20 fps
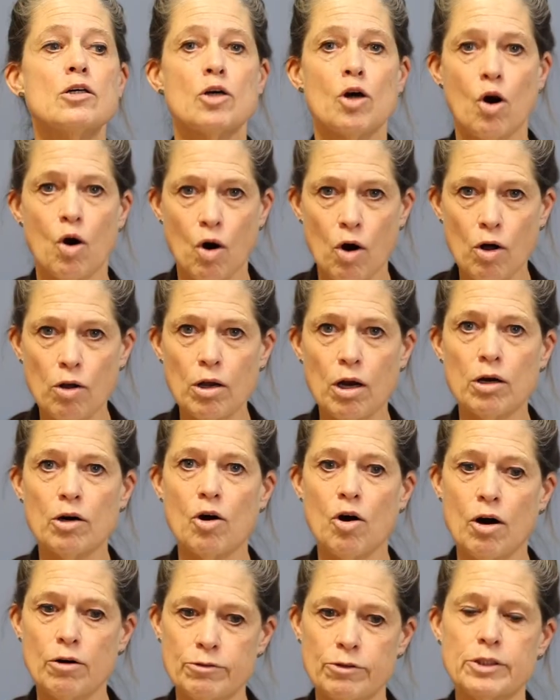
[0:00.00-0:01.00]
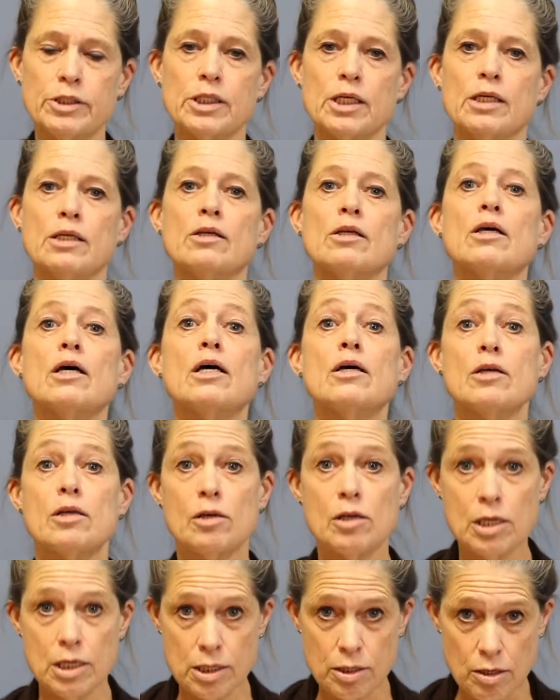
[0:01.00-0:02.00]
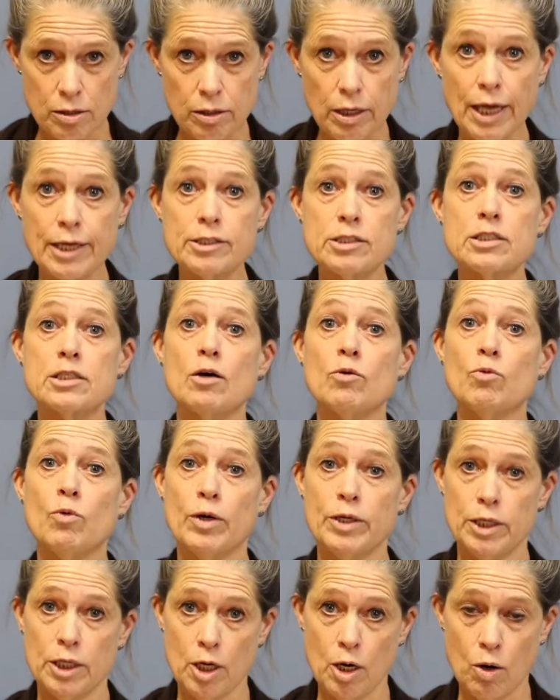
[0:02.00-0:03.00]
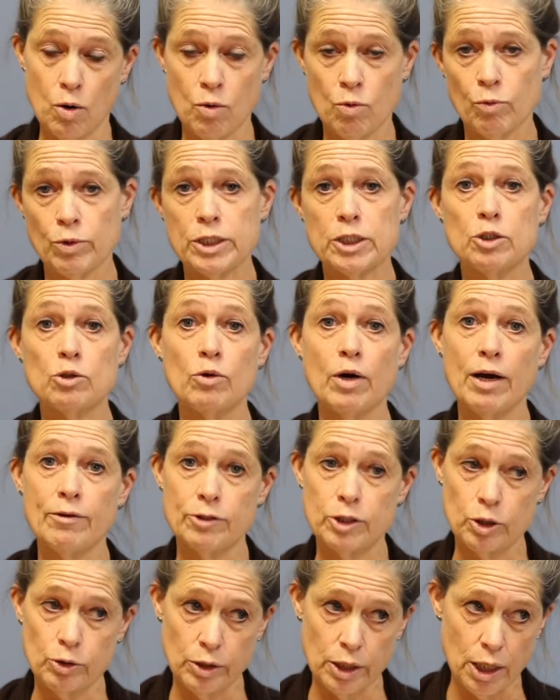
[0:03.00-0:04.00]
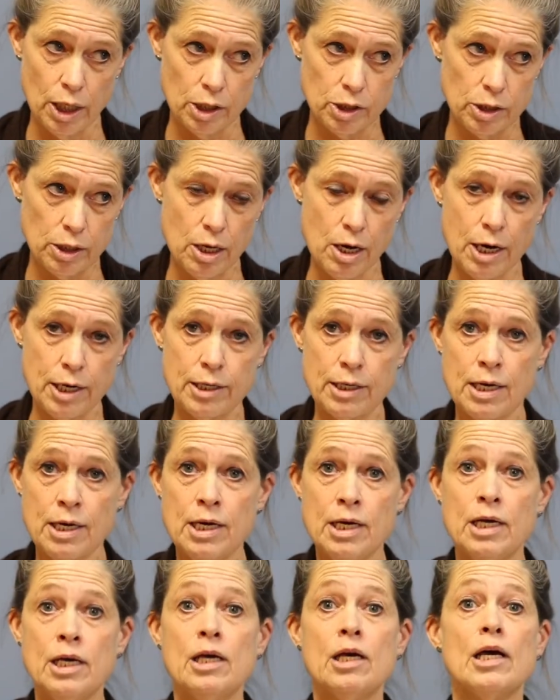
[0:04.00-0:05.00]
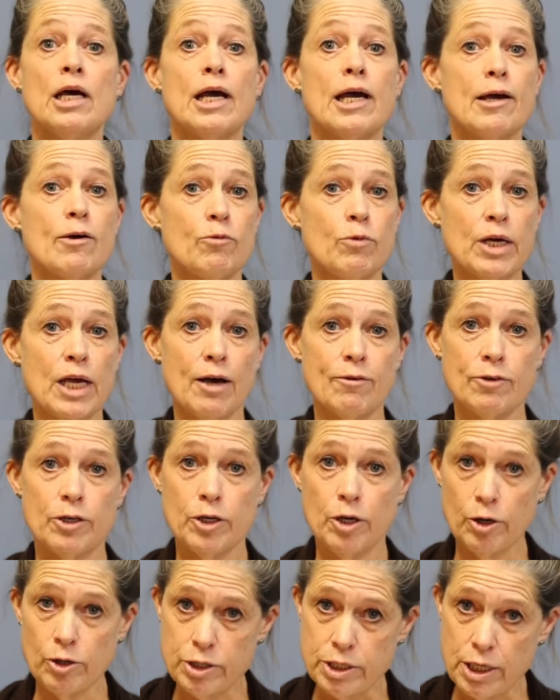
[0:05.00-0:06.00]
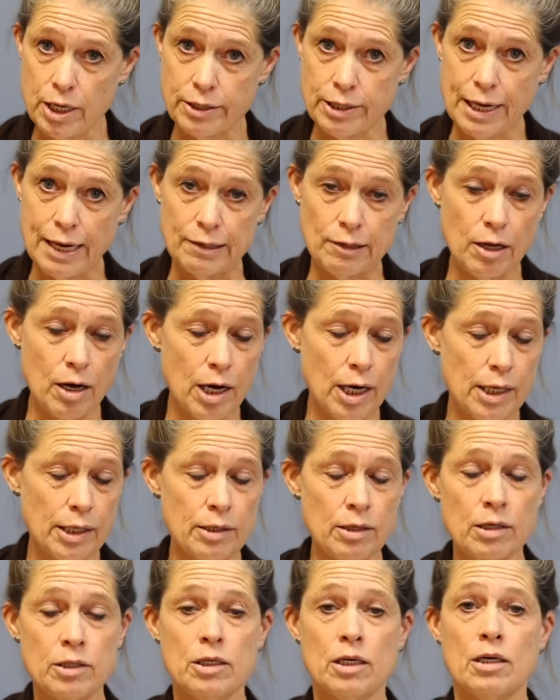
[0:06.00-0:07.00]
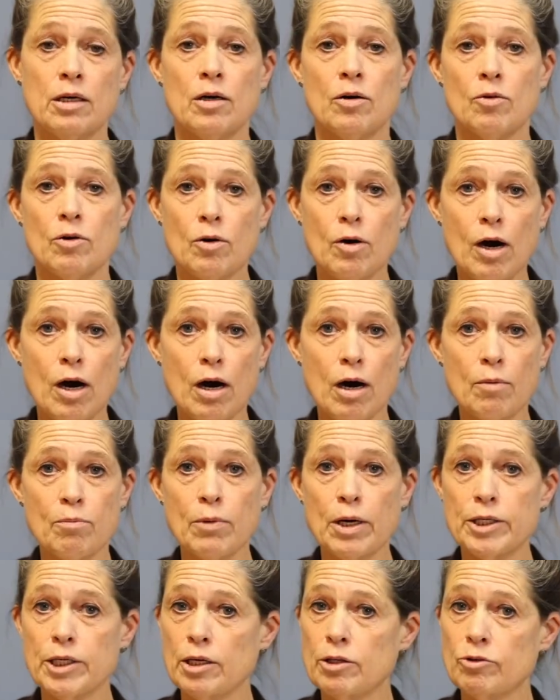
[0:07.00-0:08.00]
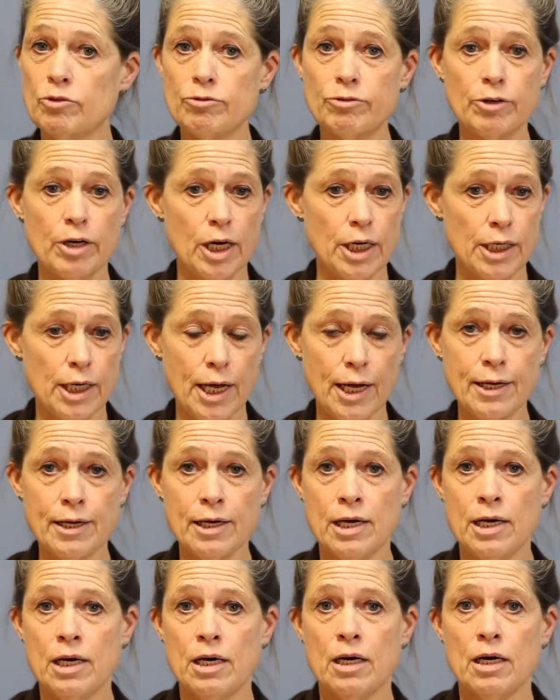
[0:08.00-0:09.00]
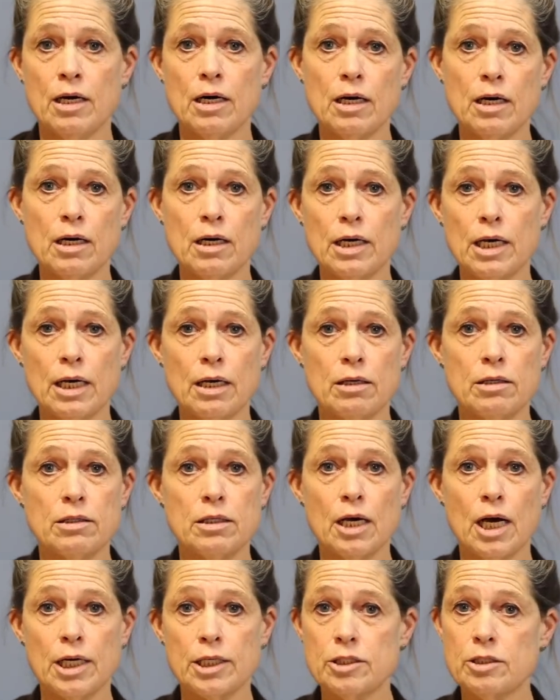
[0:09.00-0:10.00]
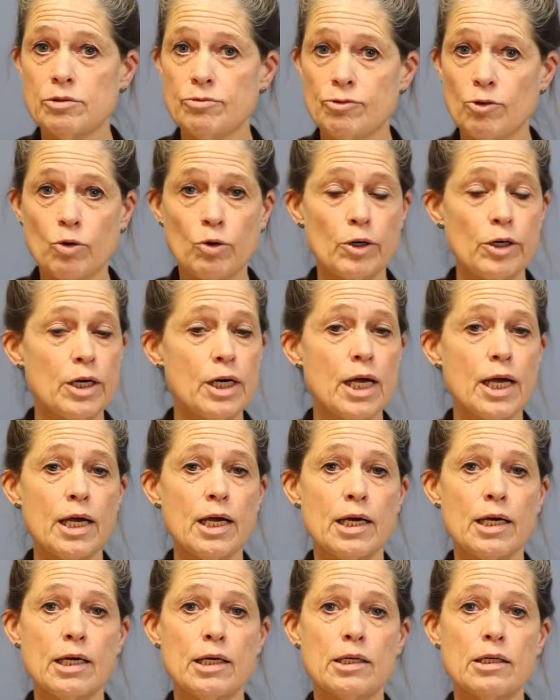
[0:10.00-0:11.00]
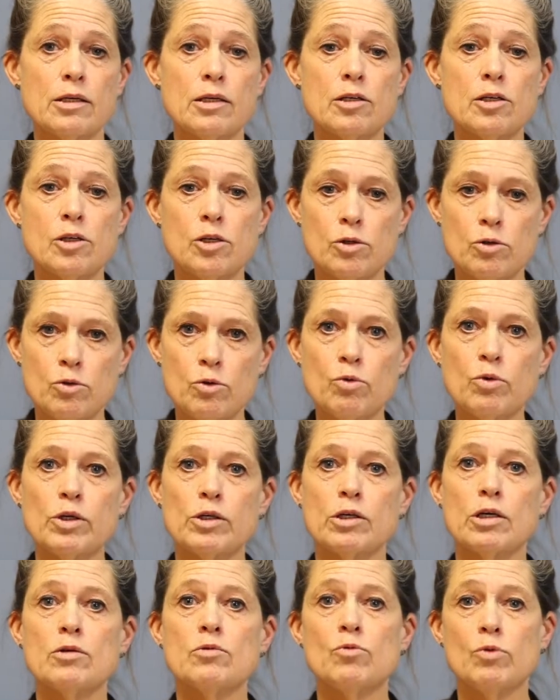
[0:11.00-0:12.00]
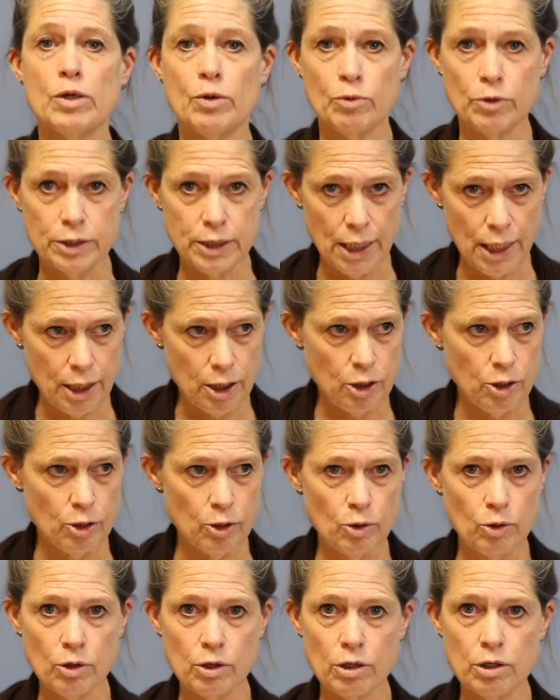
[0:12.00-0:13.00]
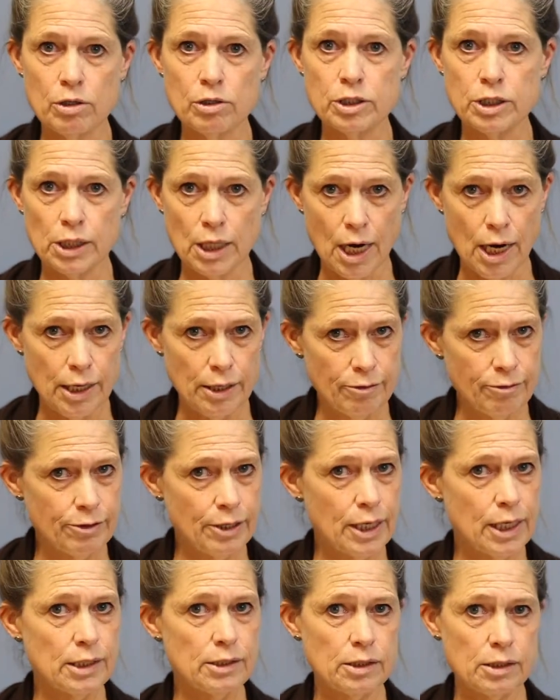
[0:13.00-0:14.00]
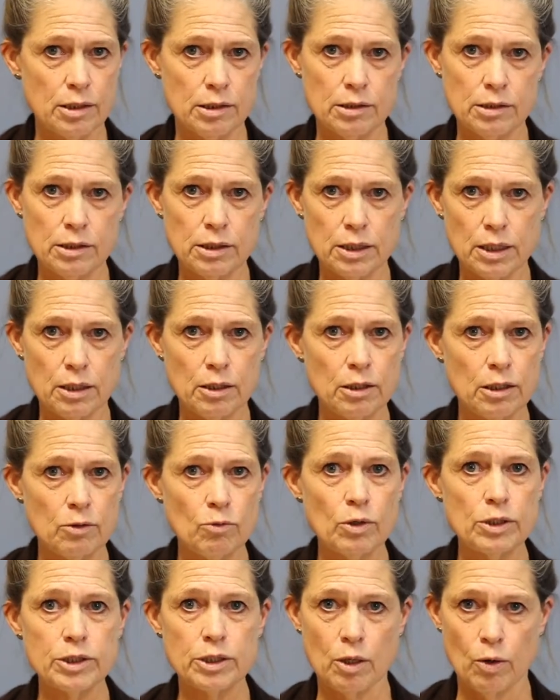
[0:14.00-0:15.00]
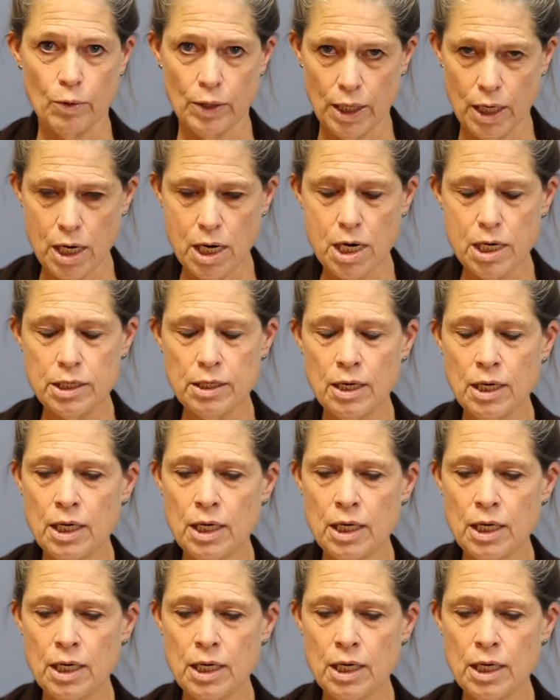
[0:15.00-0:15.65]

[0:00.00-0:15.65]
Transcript: call our office and let someone know. We do have a triage line, and we have a nurse on that line Monday through Friday. 9 to 4, and we will take your side effects and see what's going on.